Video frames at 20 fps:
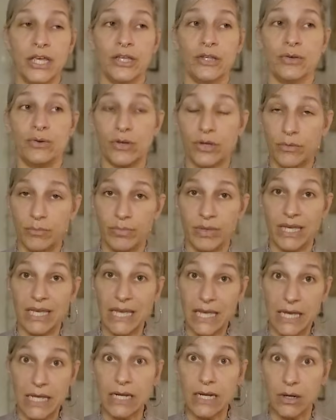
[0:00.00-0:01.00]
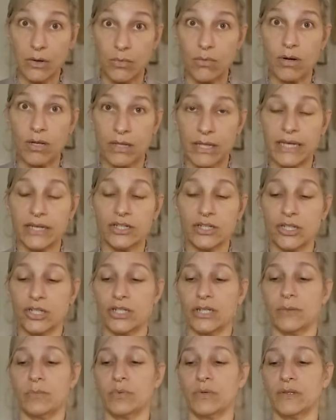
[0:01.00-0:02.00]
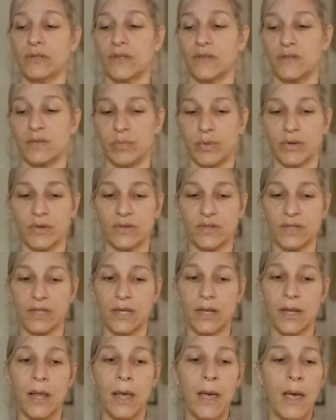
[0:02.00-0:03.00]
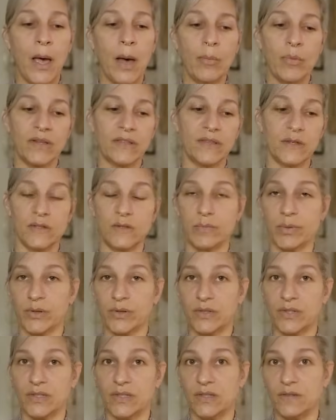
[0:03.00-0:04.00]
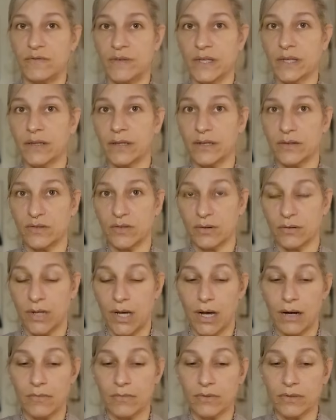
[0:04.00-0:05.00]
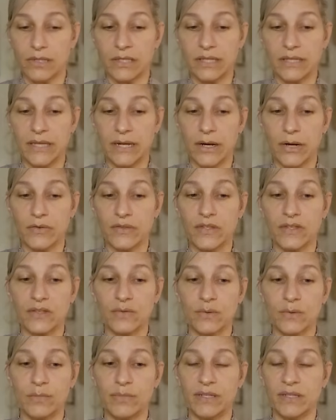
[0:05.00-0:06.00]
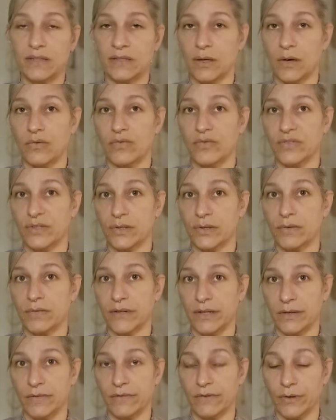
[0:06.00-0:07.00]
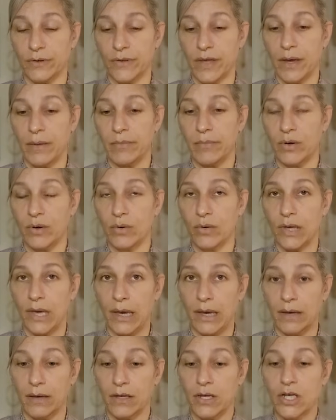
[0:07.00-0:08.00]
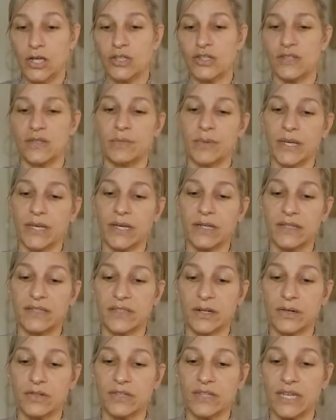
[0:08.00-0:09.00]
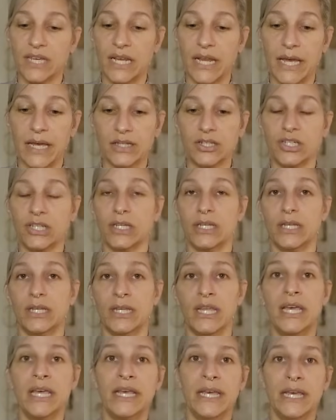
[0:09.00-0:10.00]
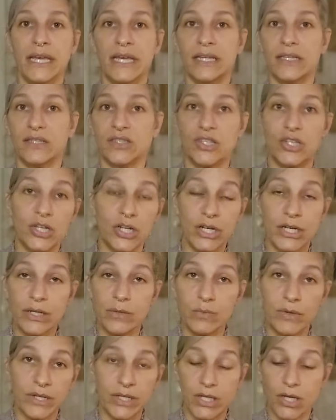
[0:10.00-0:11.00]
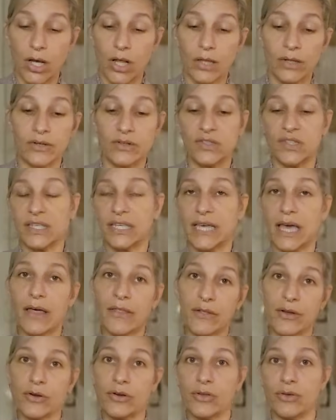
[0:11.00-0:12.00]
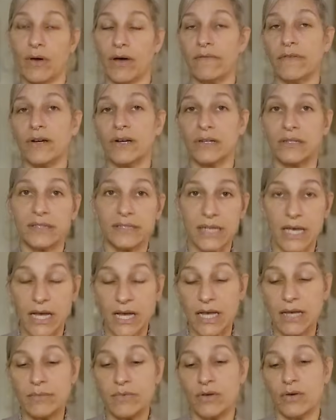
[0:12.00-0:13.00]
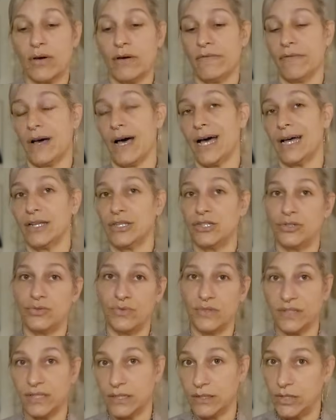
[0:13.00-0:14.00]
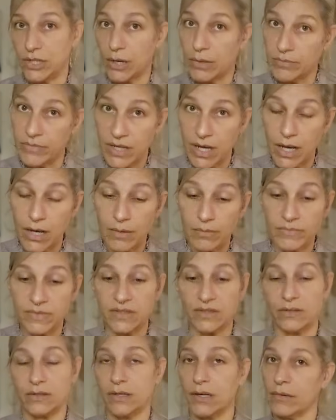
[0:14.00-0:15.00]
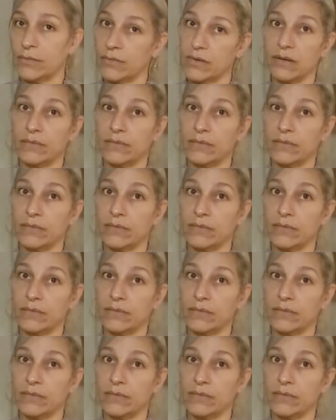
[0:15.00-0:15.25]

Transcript: you could be in a relationship with this person, but this person's feelings are not really there. This would be self-serving for them, okay? Just because there's a connection, it's good when y'all are together. You have a good time. You have hot, juicy yum-yums. You get what